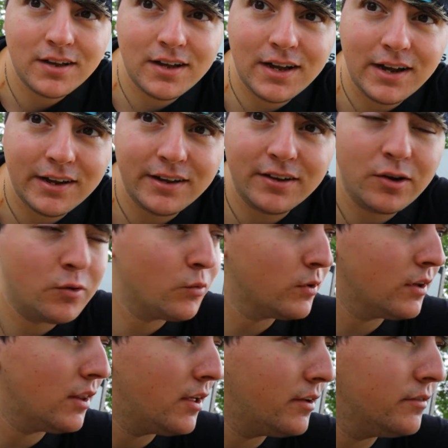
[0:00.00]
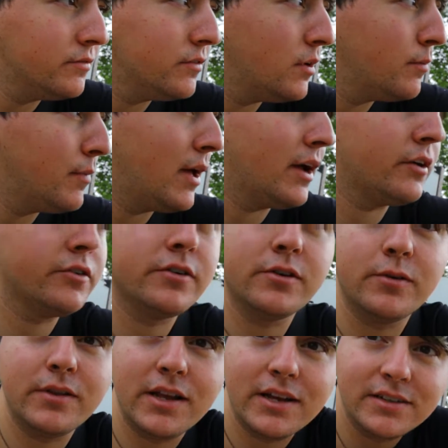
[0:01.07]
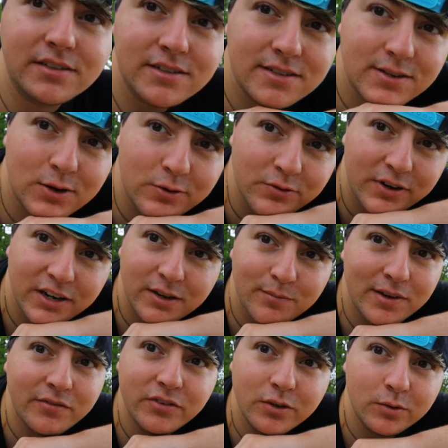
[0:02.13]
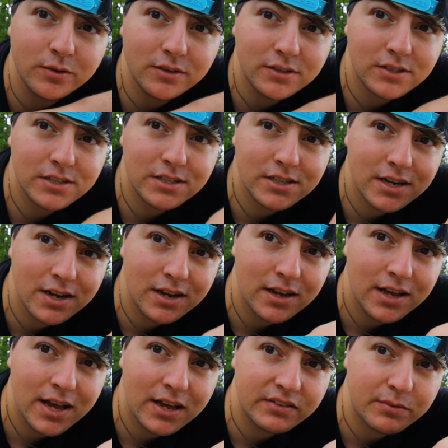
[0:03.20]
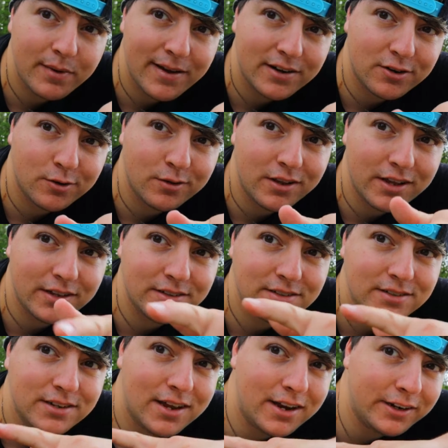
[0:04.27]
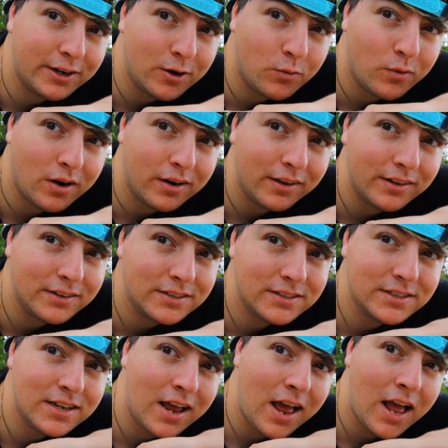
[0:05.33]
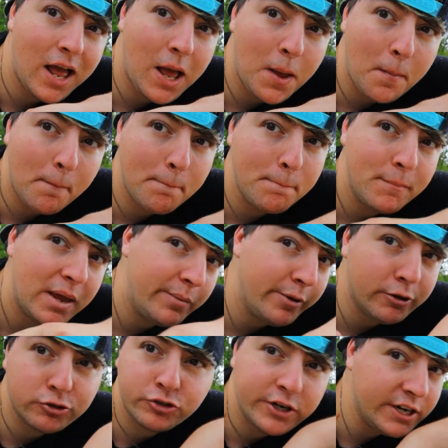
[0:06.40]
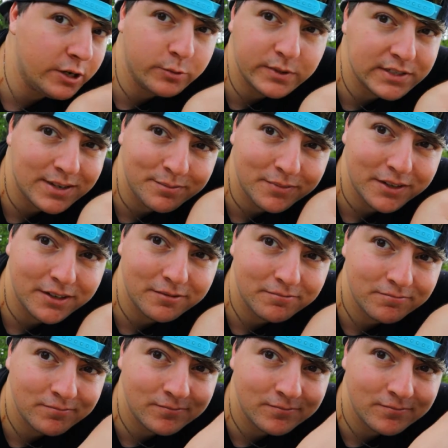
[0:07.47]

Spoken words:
I would love a macro lens, so if any of my viewers have a macro lens and you don't want it, maybe I'll trade you with something.